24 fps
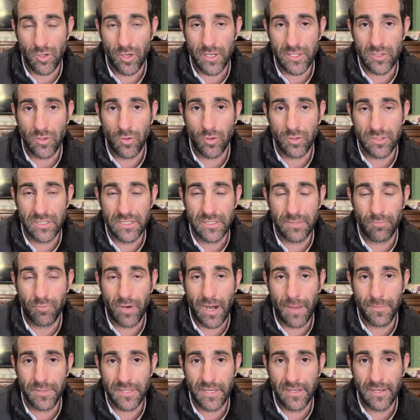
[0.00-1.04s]
got his horses
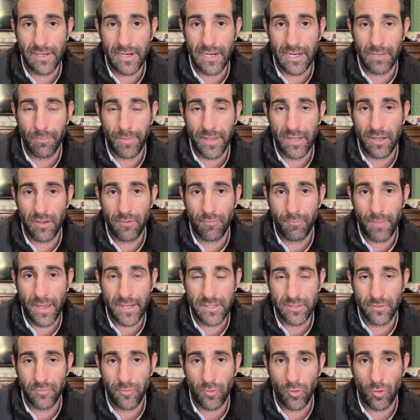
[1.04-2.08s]
perhaps in a little bit of
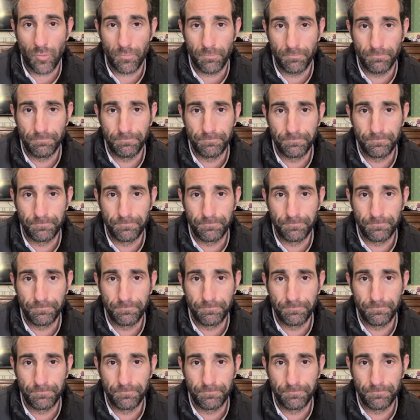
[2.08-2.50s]
better form.